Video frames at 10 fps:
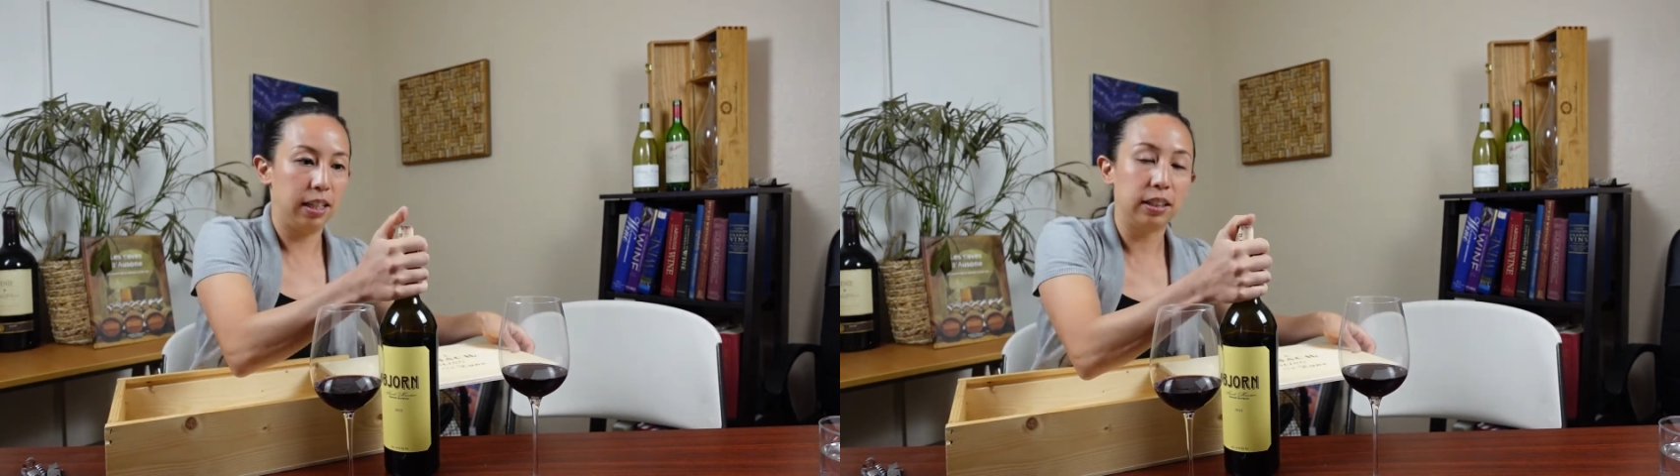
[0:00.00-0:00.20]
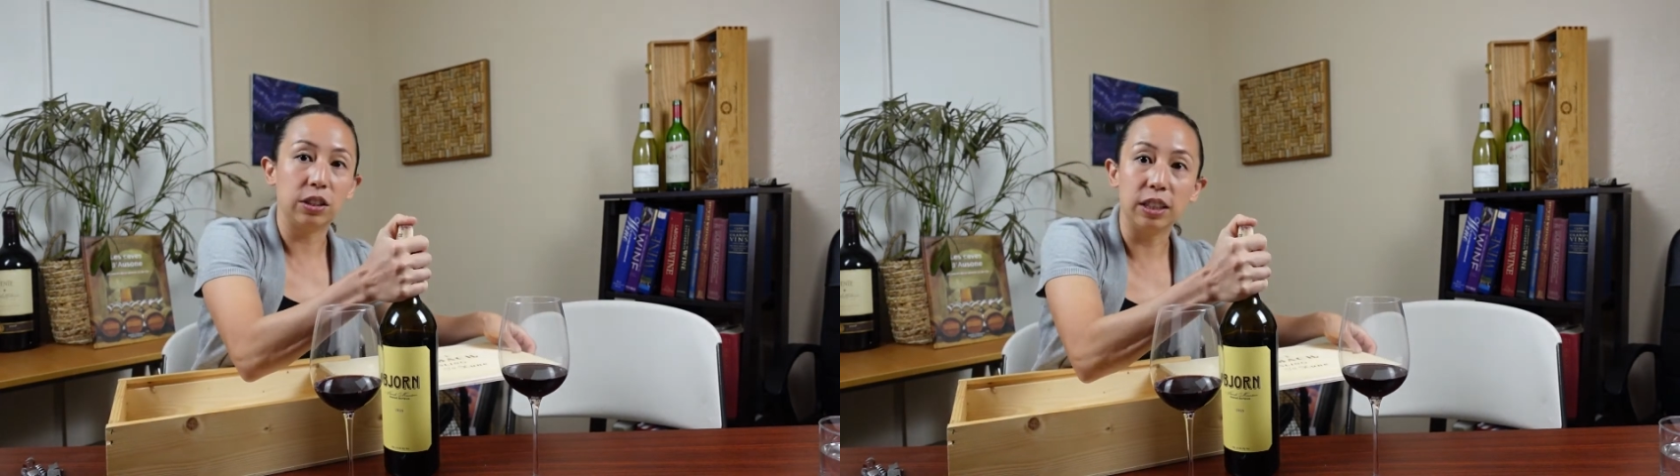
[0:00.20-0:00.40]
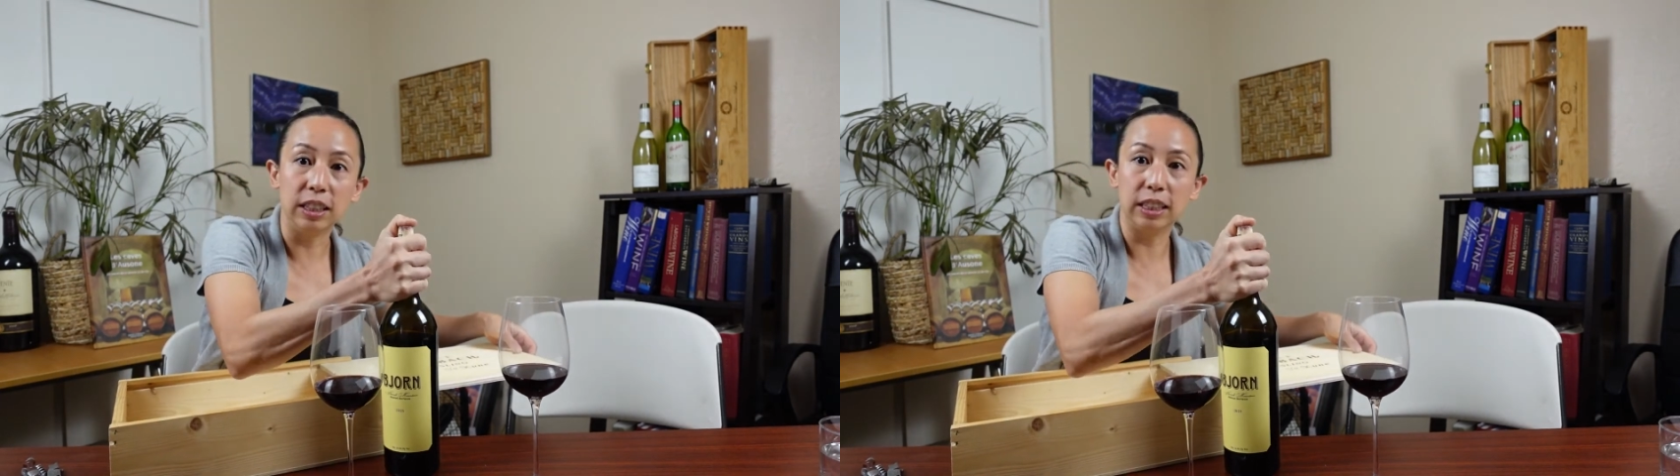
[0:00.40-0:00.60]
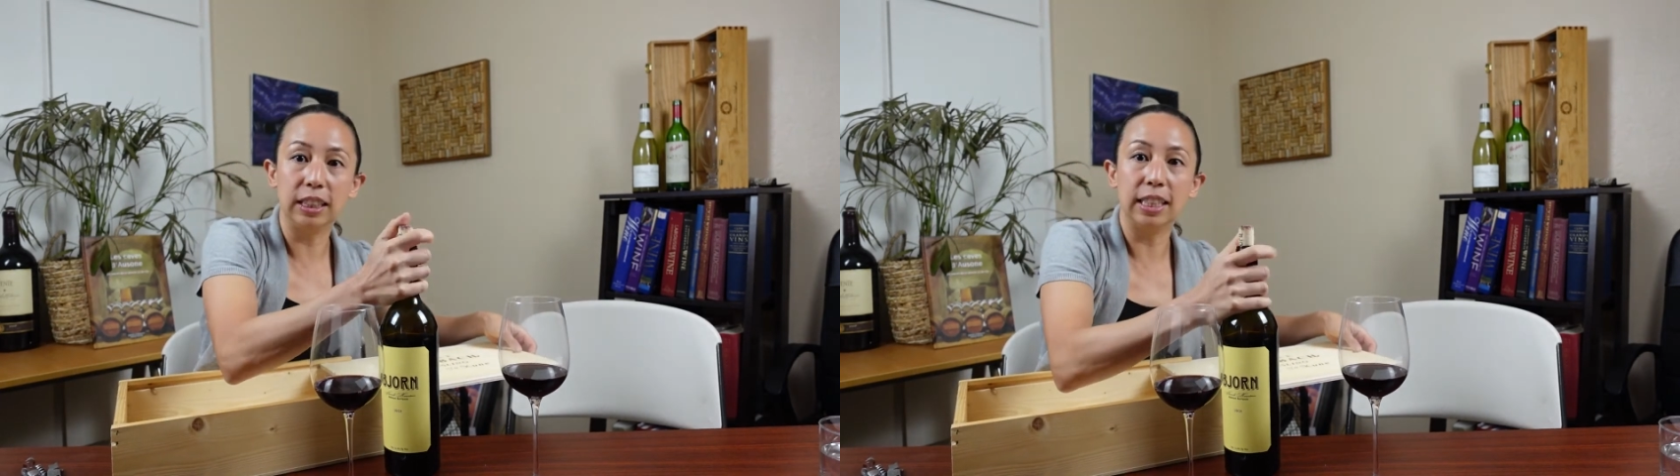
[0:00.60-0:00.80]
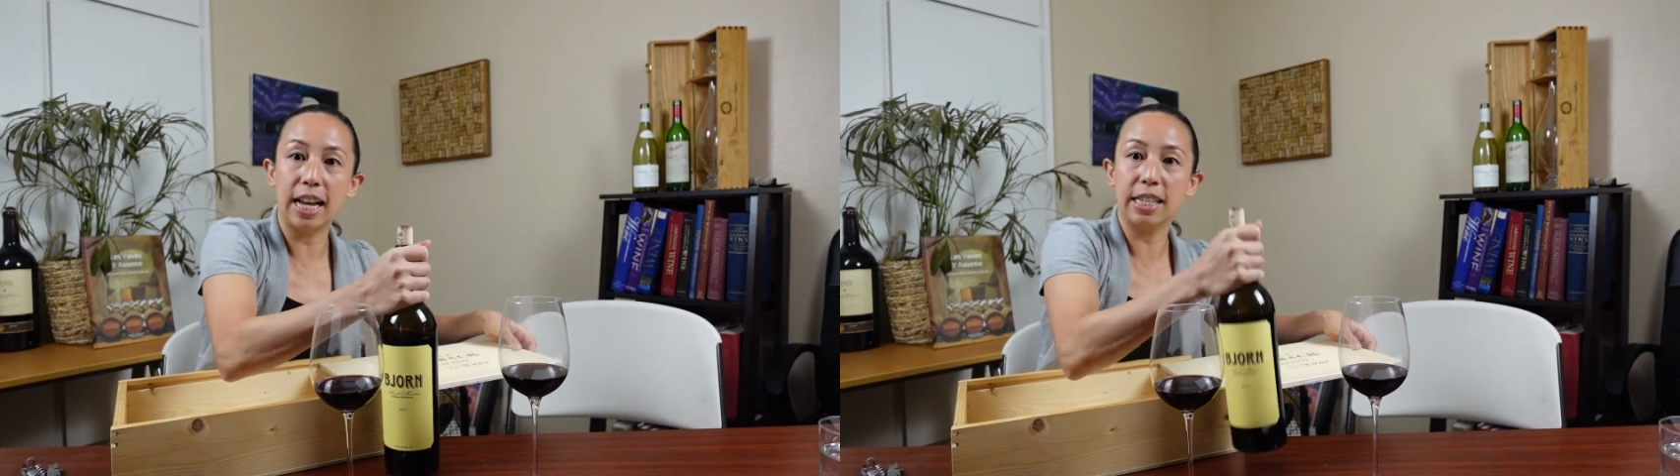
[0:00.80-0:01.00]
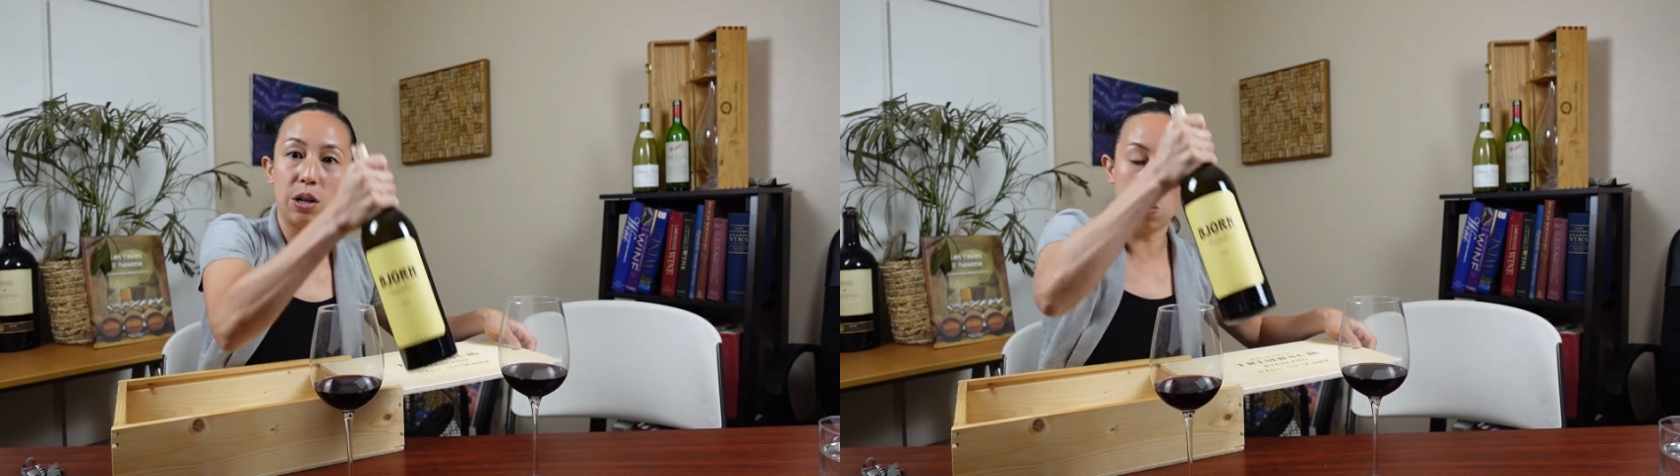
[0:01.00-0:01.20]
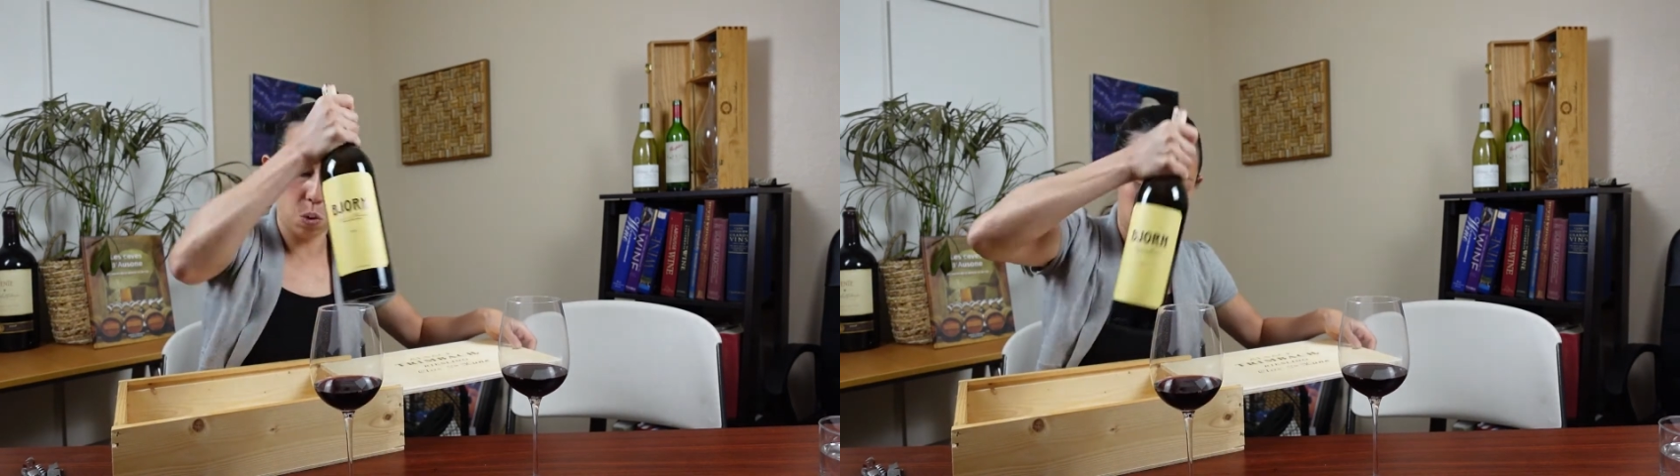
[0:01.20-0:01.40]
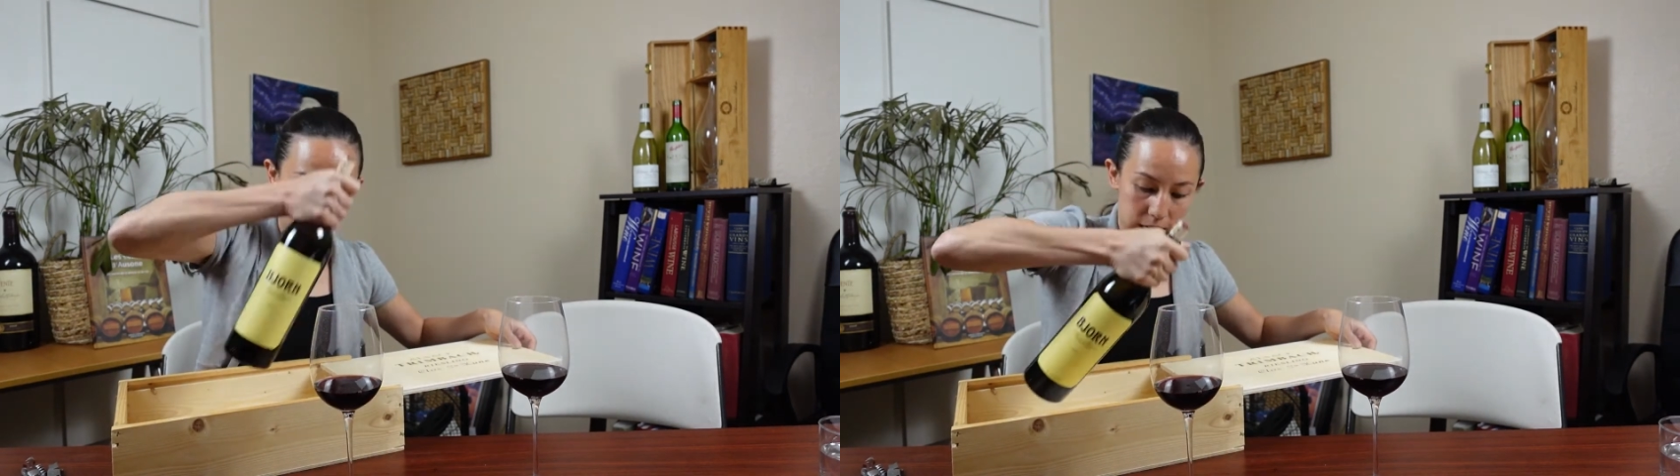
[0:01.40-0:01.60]
So this is nice and
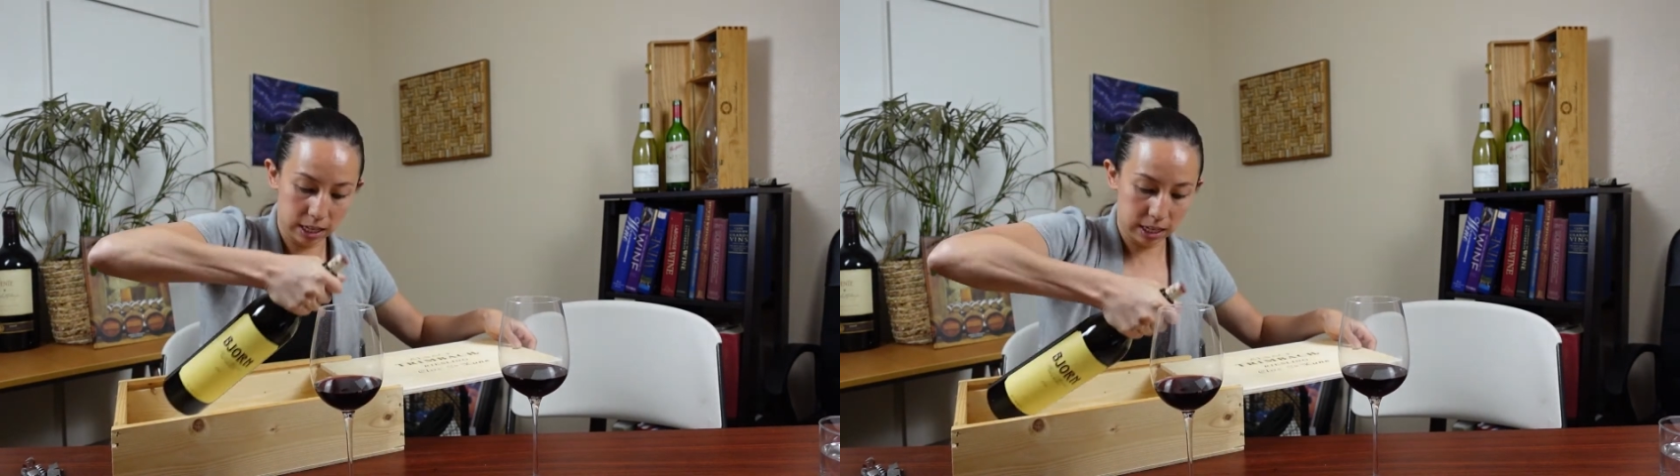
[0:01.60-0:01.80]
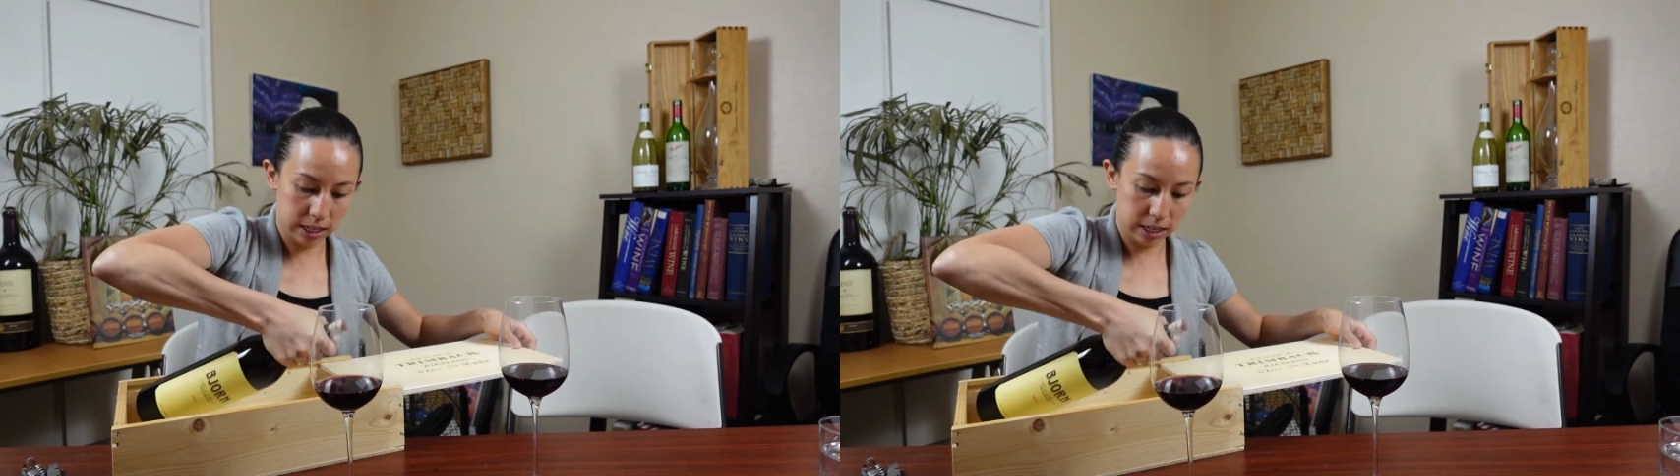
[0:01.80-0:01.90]
corked.